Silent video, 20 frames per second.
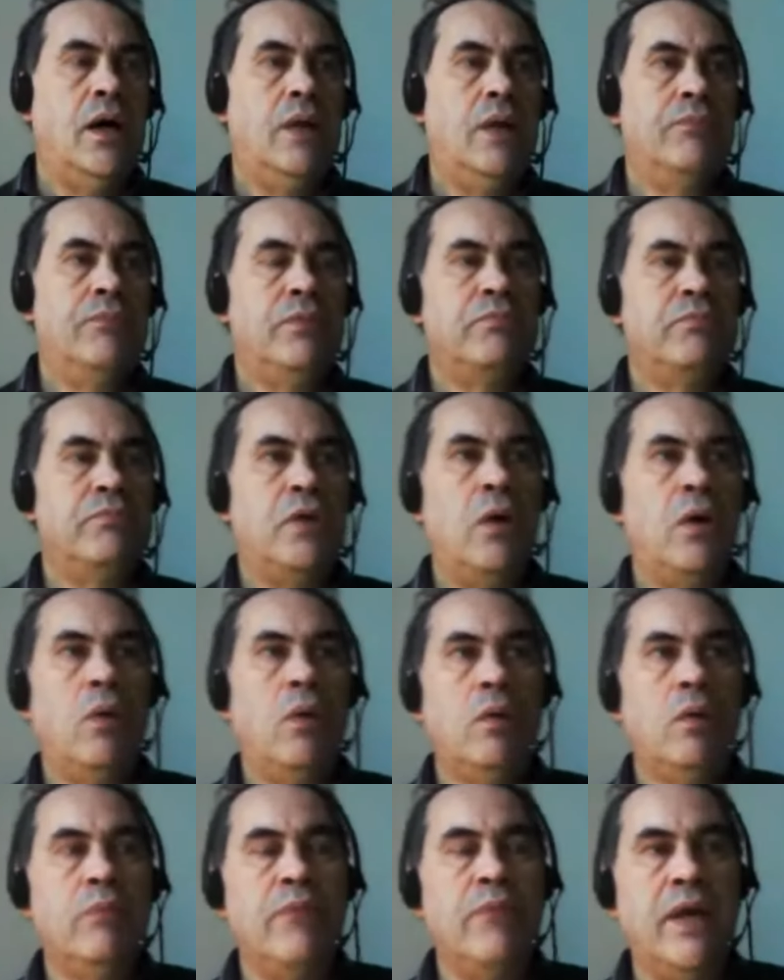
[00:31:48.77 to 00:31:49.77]
uh,
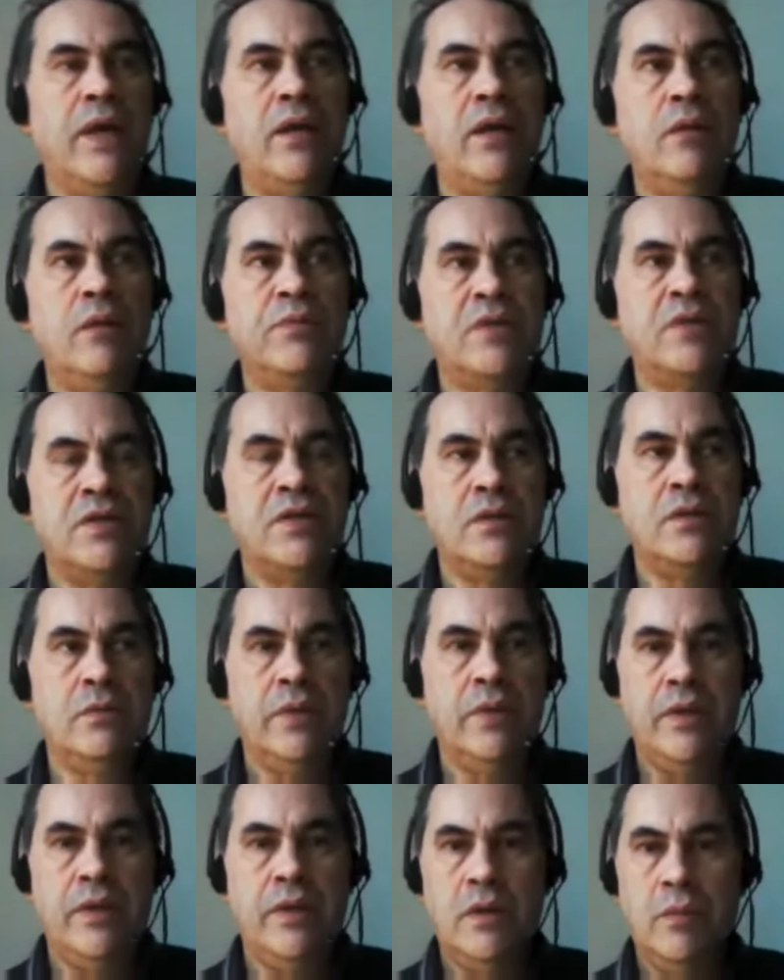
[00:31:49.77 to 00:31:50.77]
old men obsessing
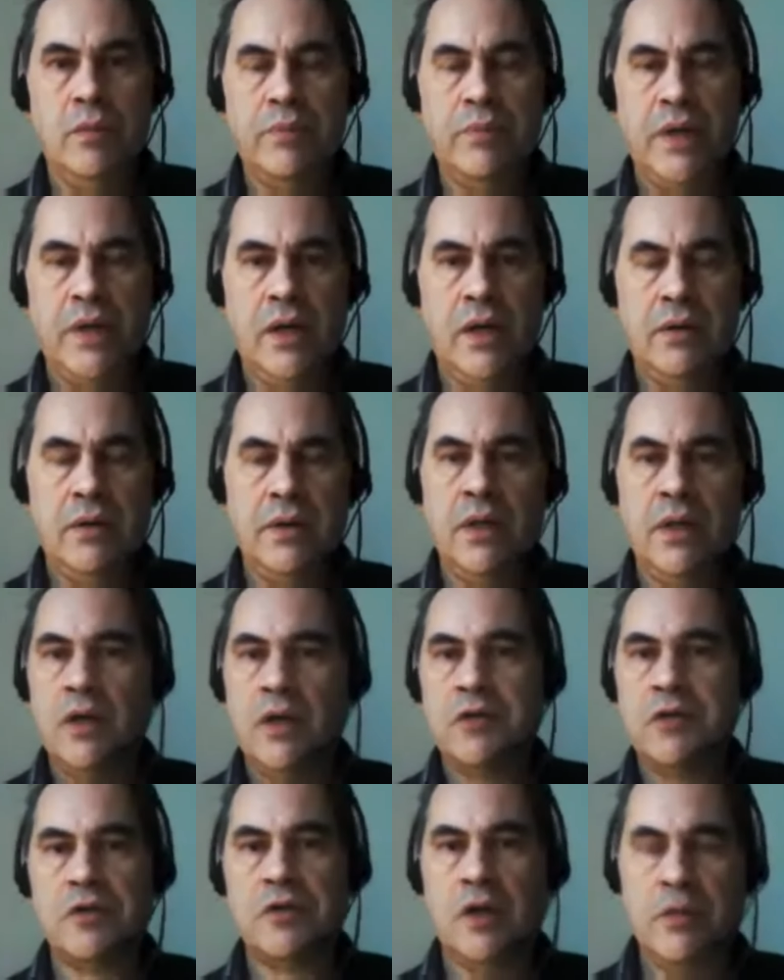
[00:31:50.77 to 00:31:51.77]
with their own power,
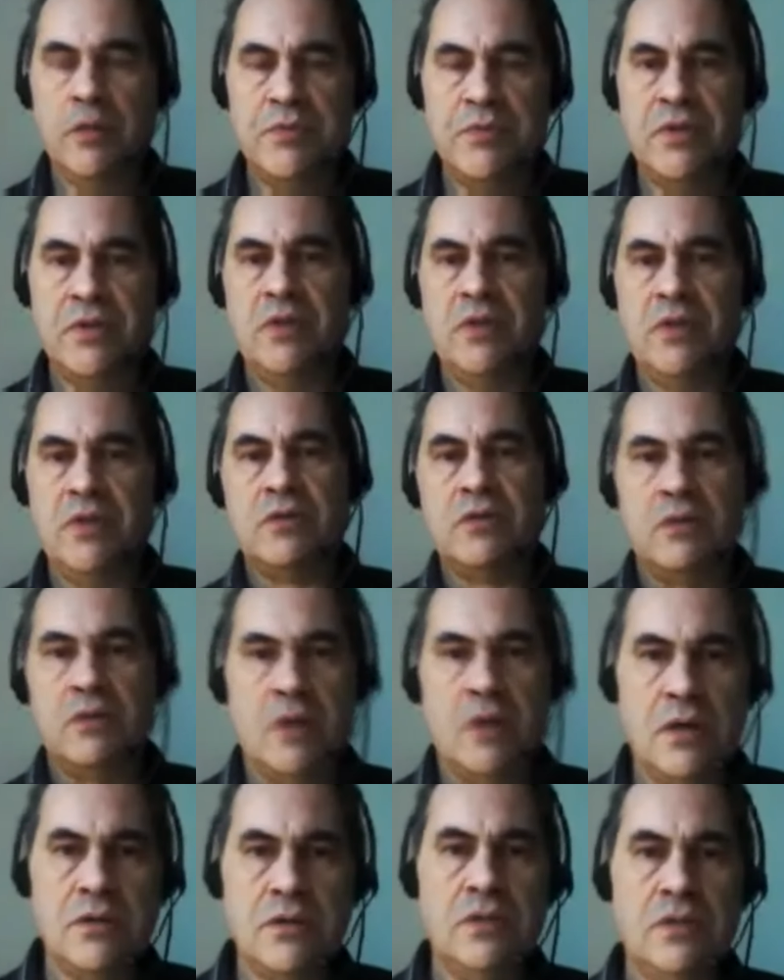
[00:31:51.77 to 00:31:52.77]
solipsists,
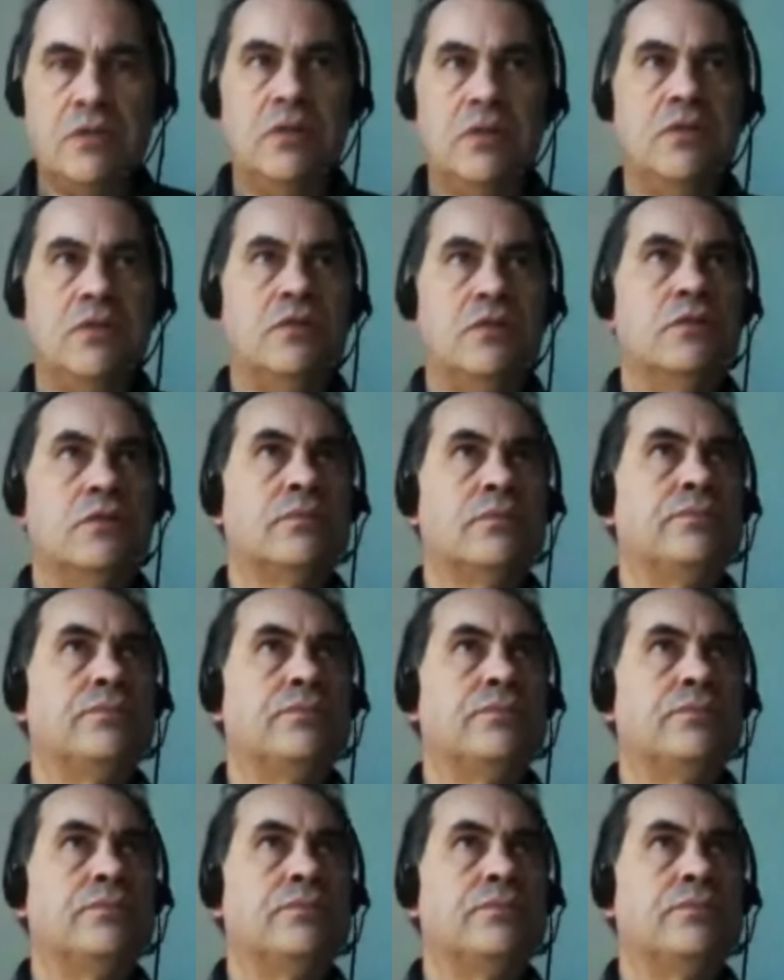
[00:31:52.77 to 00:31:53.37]
narcissists,